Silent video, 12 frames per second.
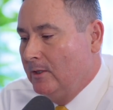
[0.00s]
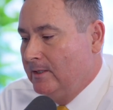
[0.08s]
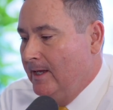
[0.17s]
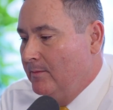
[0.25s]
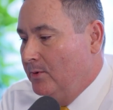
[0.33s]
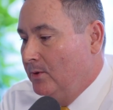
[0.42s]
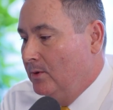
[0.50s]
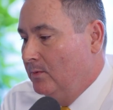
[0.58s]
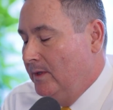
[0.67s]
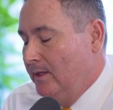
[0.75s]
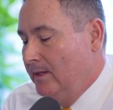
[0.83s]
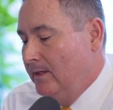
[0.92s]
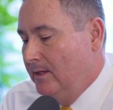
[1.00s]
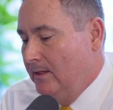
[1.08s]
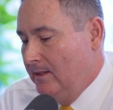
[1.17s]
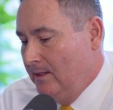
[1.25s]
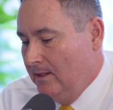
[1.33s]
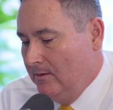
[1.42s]
example, when
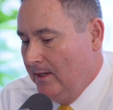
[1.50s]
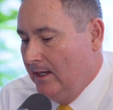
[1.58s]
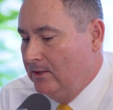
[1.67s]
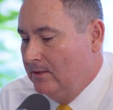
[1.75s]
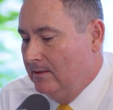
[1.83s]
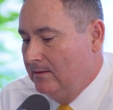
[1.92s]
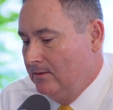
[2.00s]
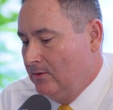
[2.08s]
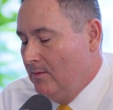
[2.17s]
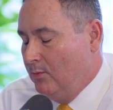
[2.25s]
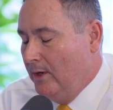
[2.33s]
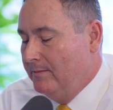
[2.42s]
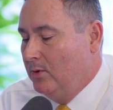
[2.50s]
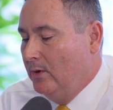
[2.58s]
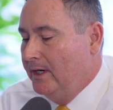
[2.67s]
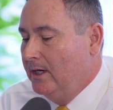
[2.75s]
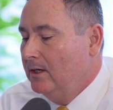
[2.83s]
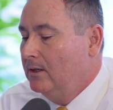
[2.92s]
we had Trump
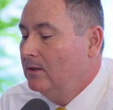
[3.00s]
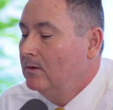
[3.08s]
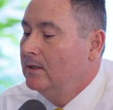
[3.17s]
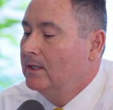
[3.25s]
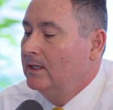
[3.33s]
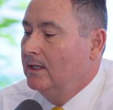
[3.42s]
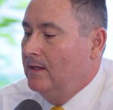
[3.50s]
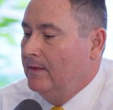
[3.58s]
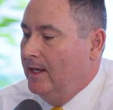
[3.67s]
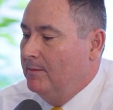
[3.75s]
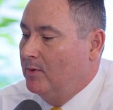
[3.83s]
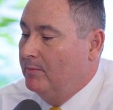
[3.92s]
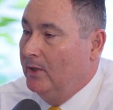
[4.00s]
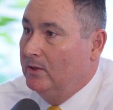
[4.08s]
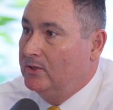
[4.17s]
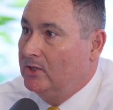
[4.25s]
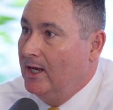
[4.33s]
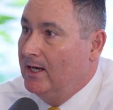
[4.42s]
1.0, they
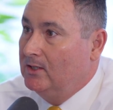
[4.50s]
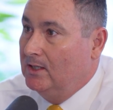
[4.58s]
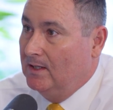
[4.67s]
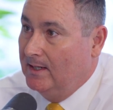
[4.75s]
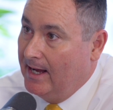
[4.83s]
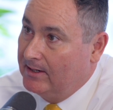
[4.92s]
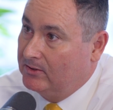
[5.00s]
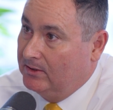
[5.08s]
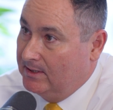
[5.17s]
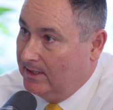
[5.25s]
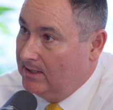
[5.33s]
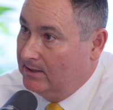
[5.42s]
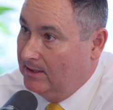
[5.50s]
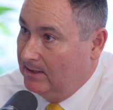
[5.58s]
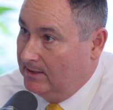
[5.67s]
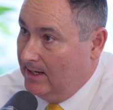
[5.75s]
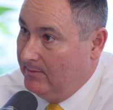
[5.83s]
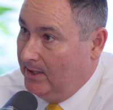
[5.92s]
proposed changing the naturalization
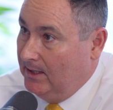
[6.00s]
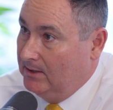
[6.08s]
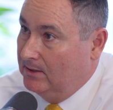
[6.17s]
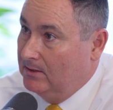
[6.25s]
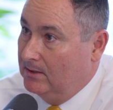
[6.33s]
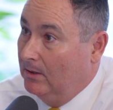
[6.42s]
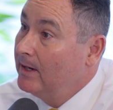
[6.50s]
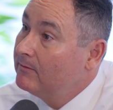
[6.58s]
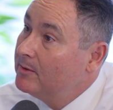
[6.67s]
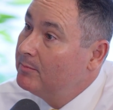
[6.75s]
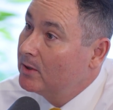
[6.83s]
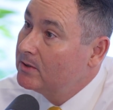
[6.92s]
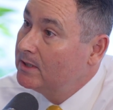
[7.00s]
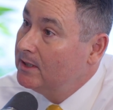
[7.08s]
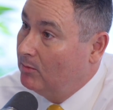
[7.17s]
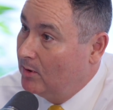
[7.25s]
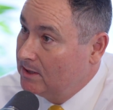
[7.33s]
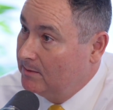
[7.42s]
examination. So every person
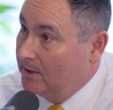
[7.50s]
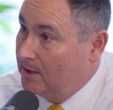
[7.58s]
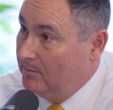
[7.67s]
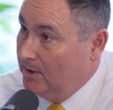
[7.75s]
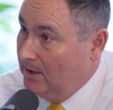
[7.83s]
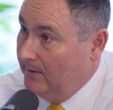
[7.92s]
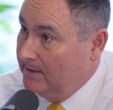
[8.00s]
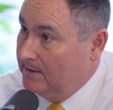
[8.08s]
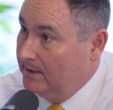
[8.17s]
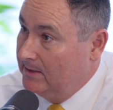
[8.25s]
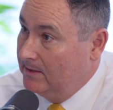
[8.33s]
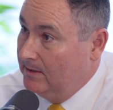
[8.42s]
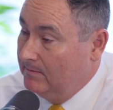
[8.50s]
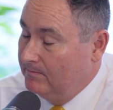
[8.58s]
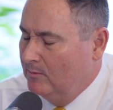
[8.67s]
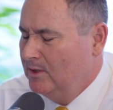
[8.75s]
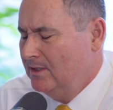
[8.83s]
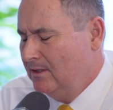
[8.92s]
that wants to become a U.S. citizen,
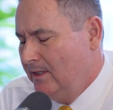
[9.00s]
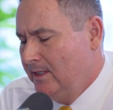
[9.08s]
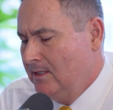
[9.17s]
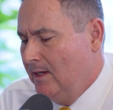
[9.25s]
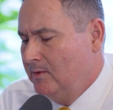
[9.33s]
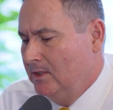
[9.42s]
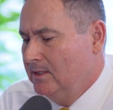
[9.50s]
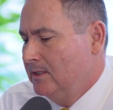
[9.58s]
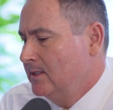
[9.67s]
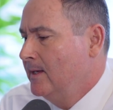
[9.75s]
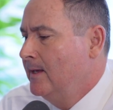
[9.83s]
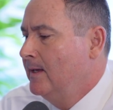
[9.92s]
with certain exceptions,